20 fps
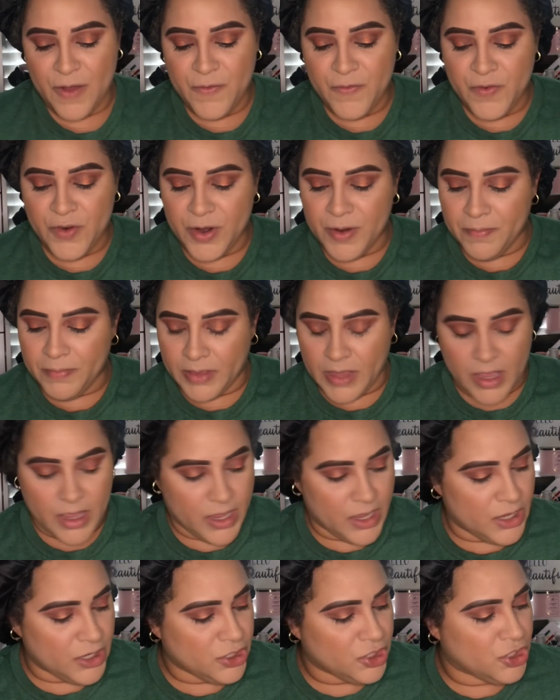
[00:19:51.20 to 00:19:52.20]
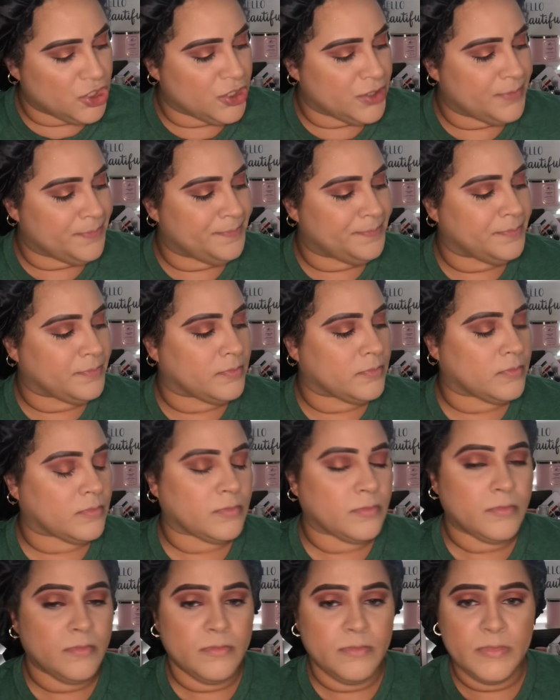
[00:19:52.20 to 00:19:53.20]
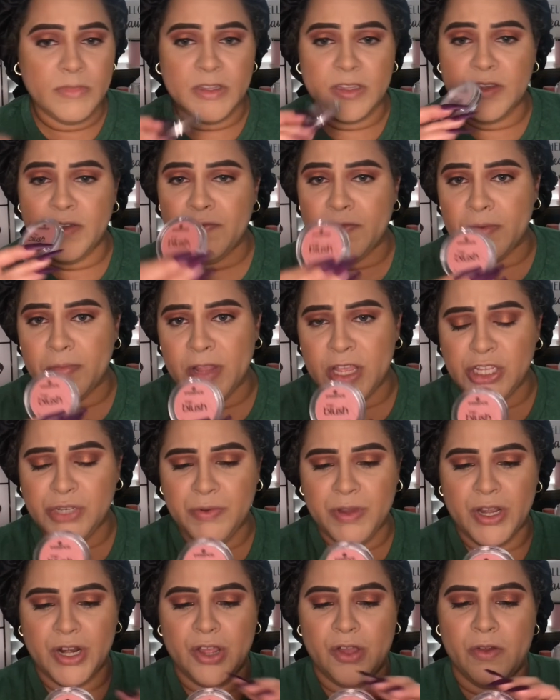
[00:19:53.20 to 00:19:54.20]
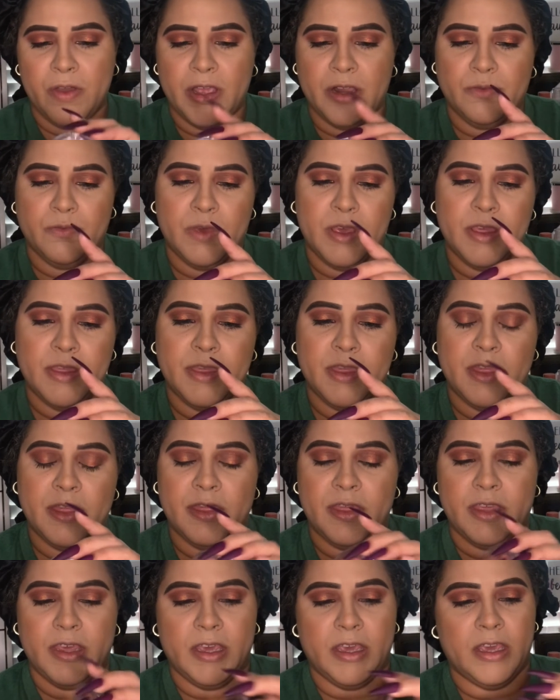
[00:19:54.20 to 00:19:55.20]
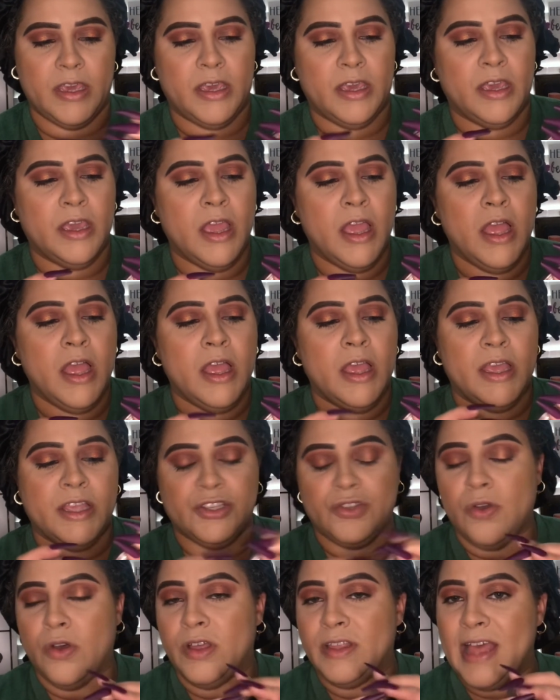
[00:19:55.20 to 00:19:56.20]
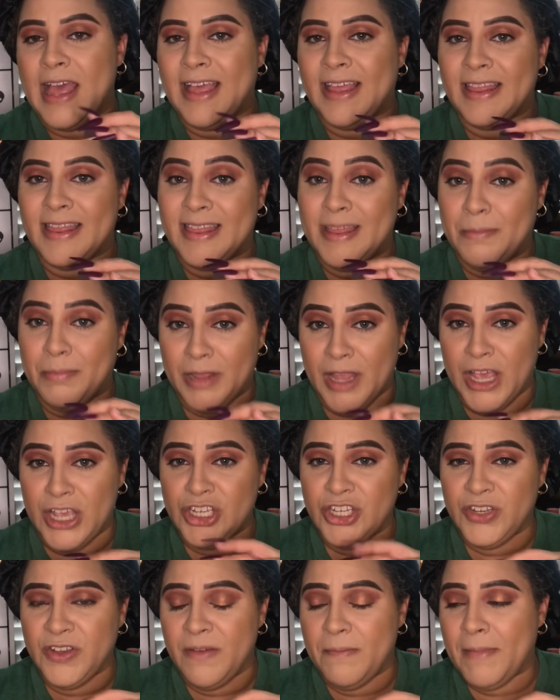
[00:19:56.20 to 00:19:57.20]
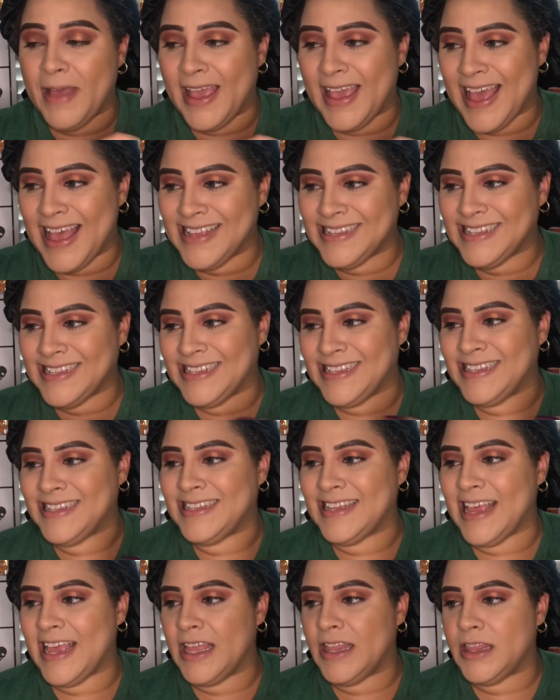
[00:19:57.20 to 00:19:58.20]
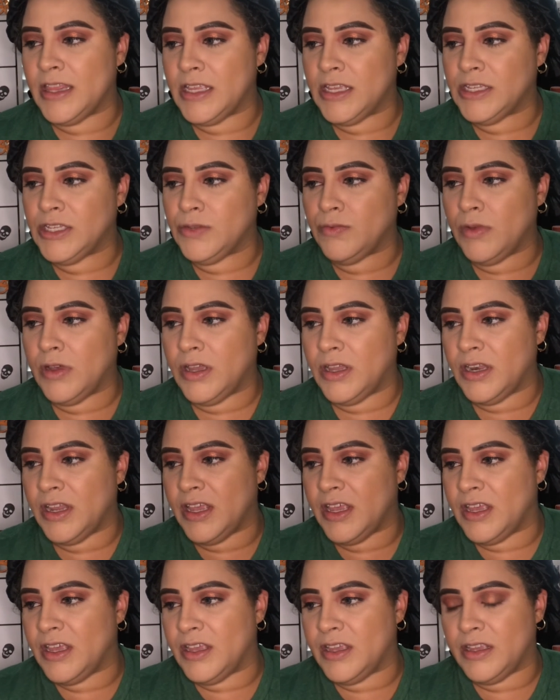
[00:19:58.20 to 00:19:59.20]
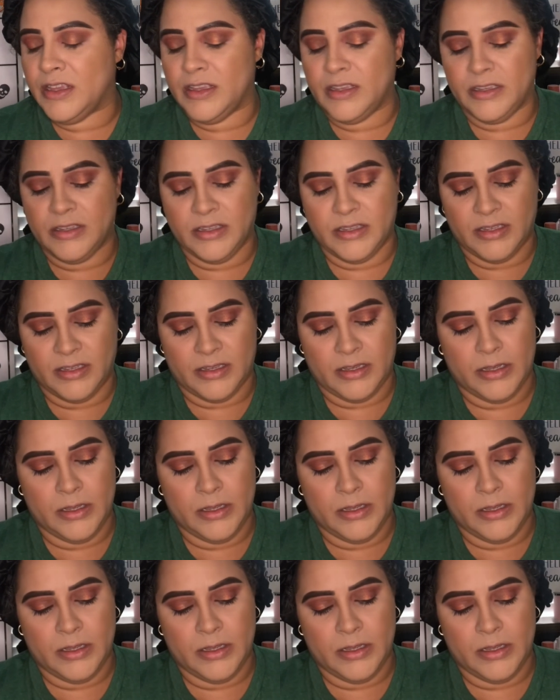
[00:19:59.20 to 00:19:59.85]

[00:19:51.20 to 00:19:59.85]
for blush, we're gonna go in with the It's called The Blush by Essence, and this one is